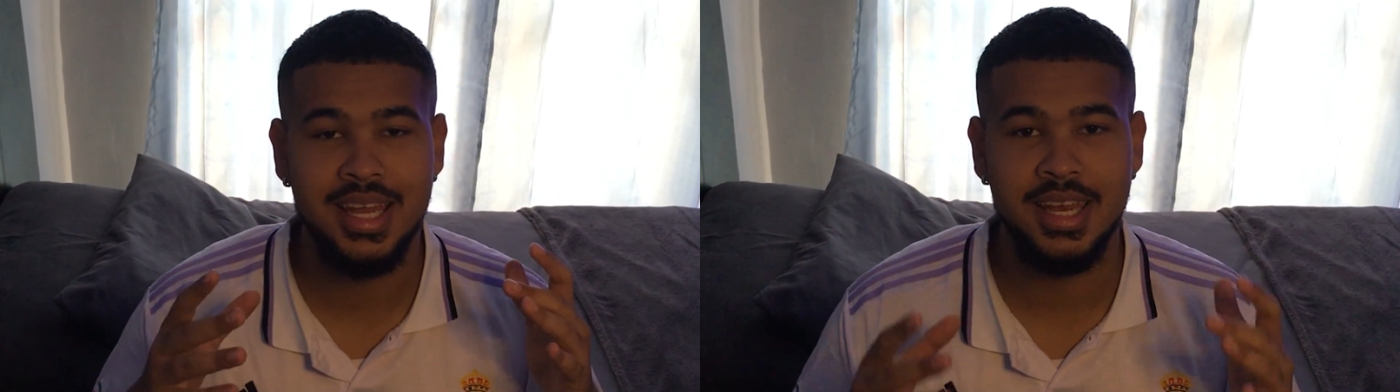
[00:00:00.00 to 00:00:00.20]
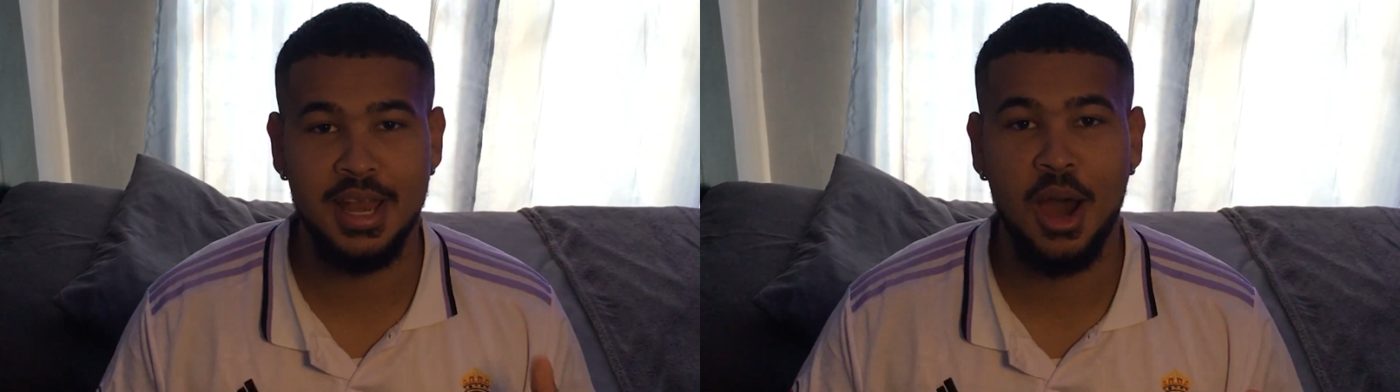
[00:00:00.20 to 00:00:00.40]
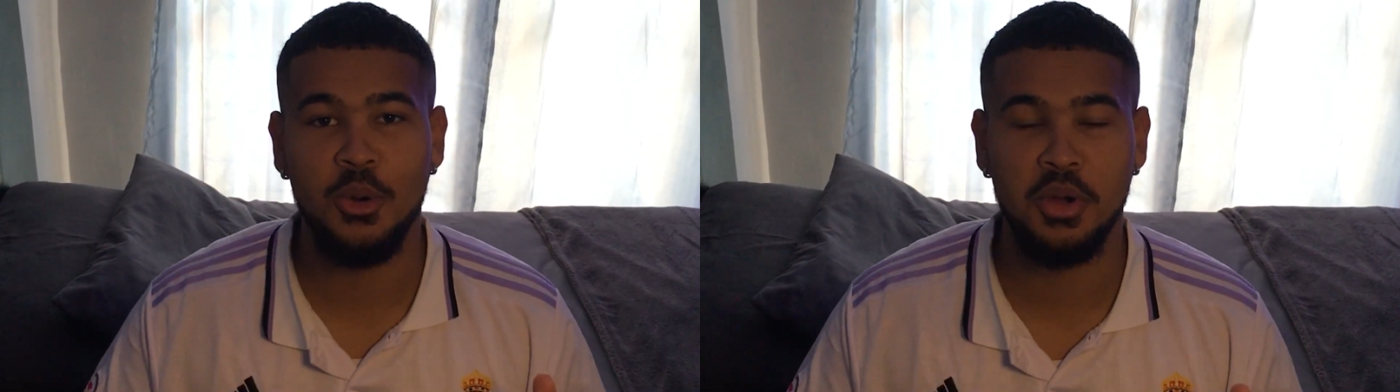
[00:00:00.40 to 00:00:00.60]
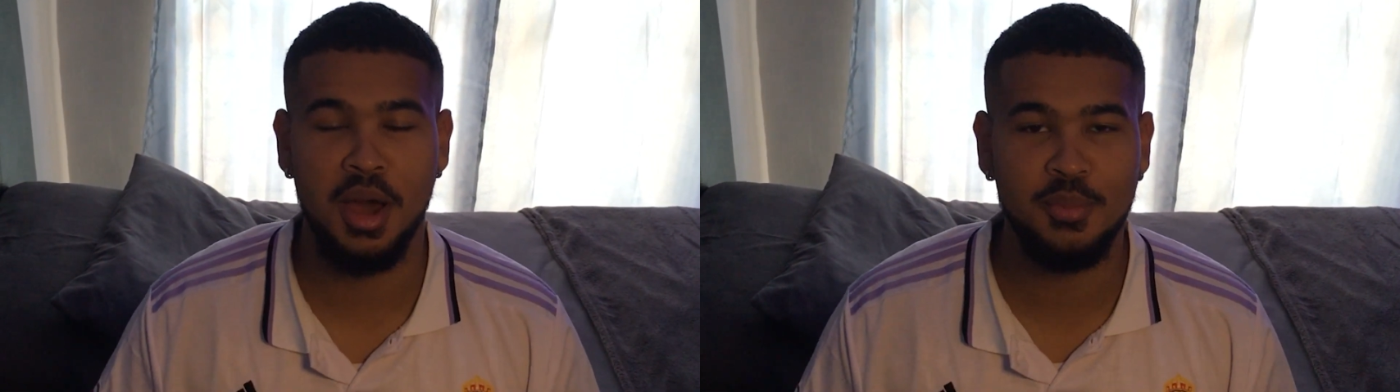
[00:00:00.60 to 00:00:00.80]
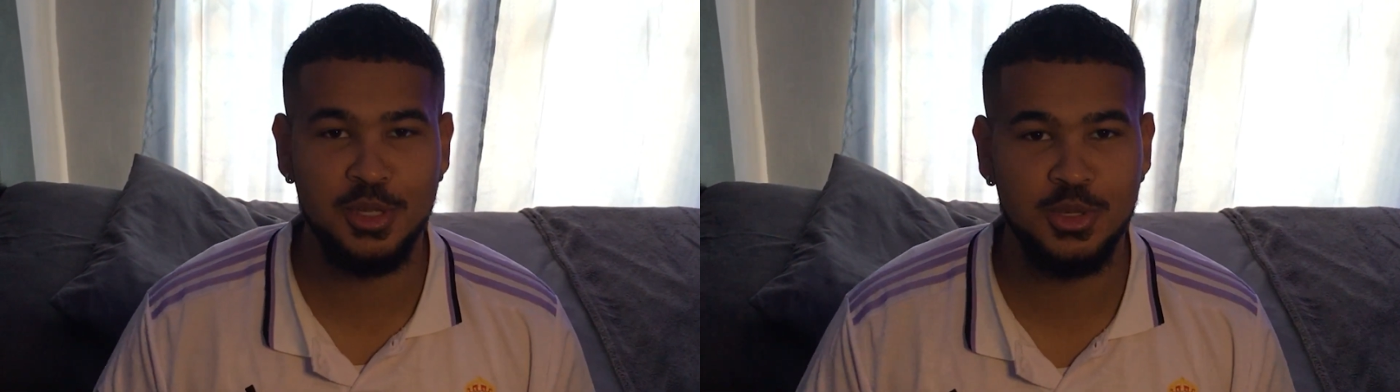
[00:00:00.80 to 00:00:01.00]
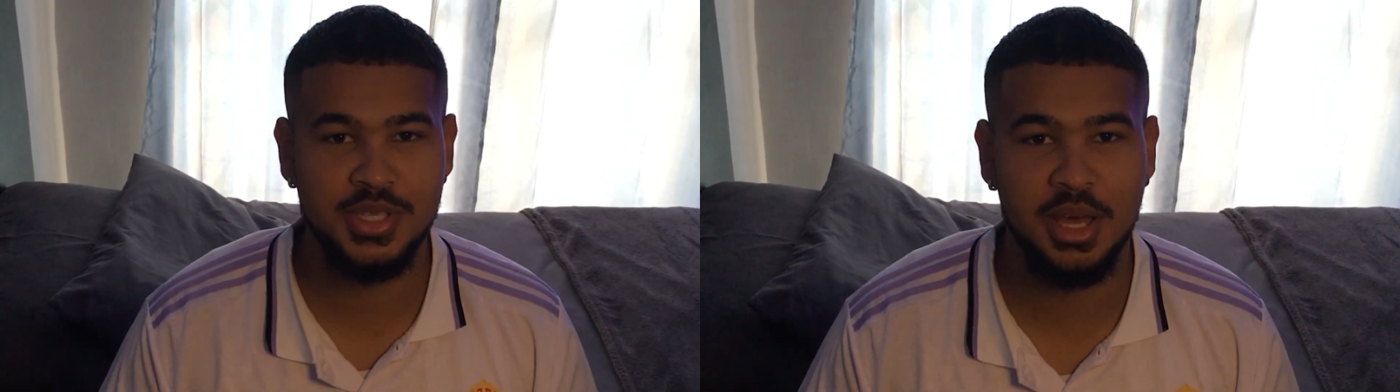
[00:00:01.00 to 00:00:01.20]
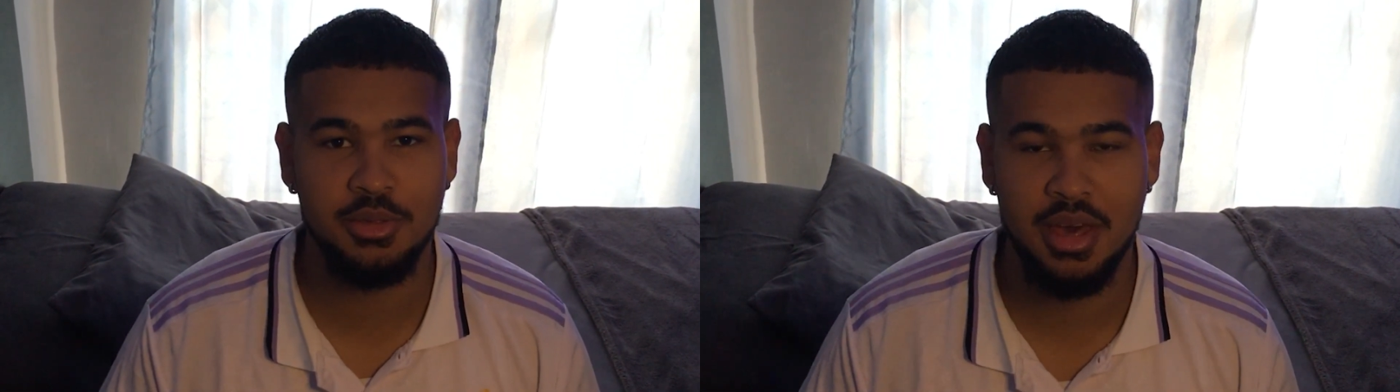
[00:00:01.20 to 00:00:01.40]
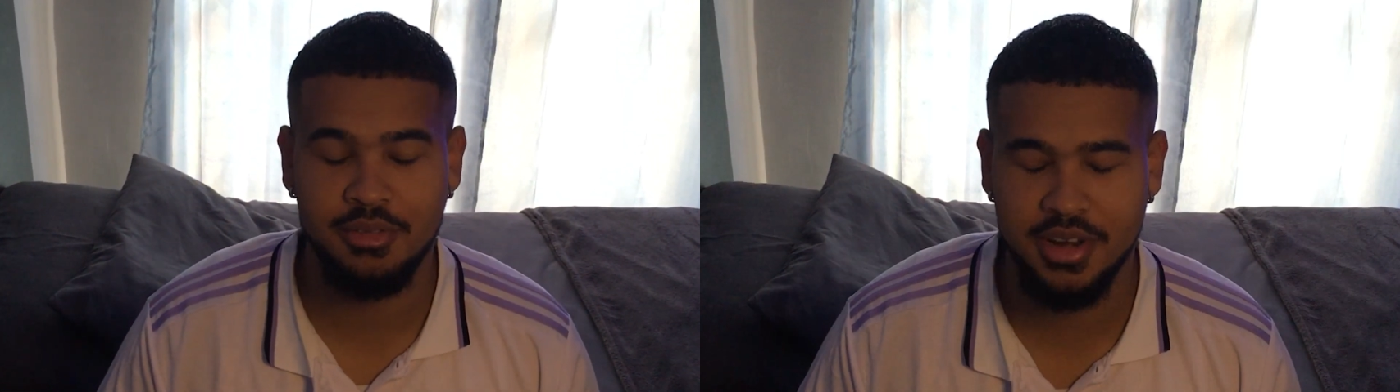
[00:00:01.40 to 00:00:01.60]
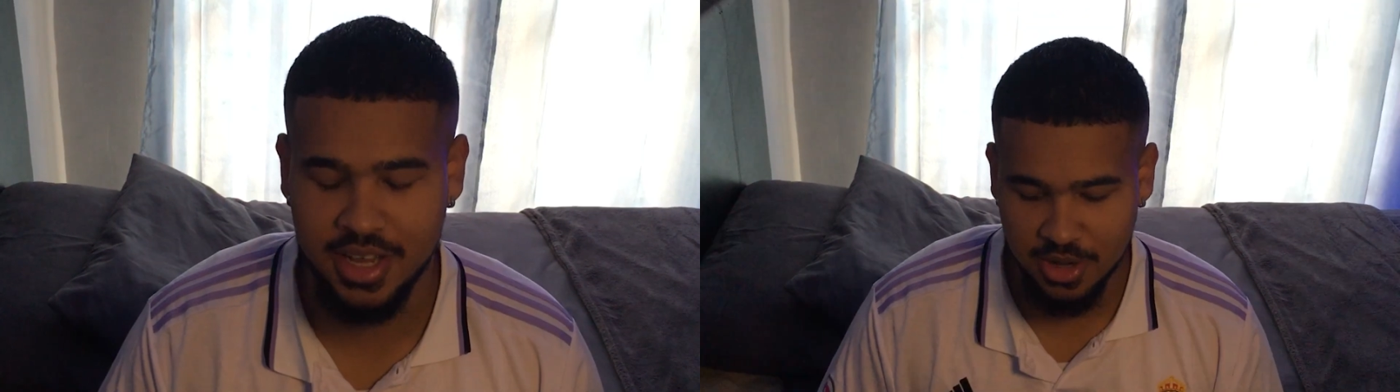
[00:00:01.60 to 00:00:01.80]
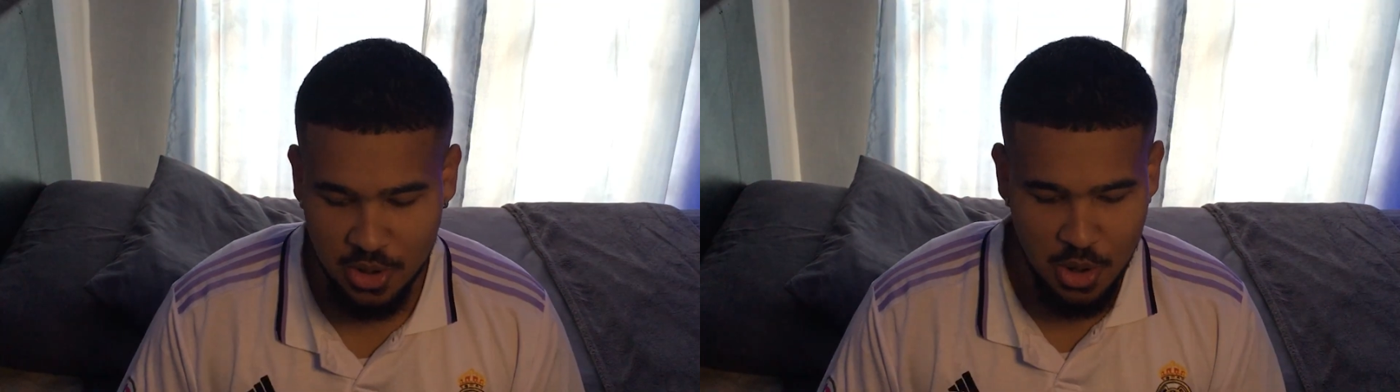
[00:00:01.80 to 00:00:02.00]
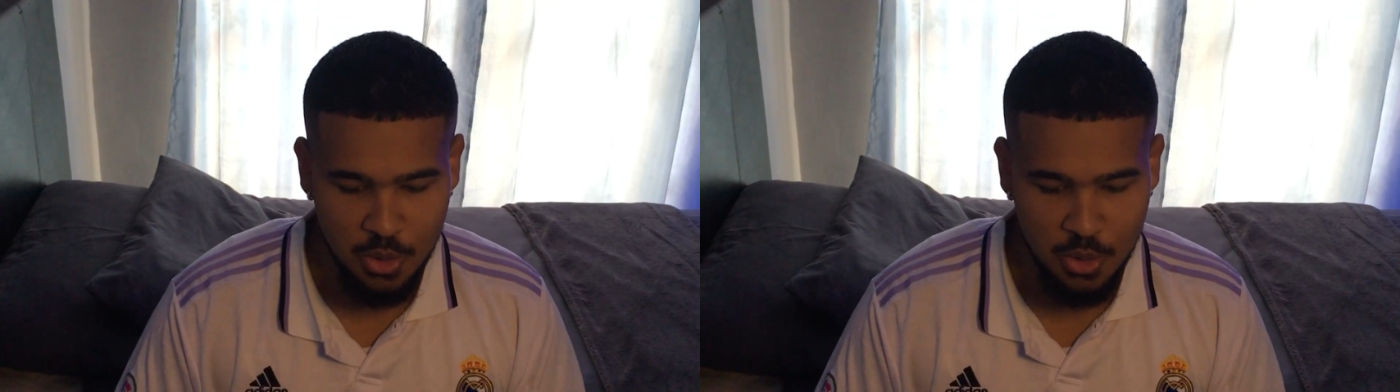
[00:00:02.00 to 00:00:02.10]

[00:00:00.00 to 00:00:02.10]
now coming to South Africa.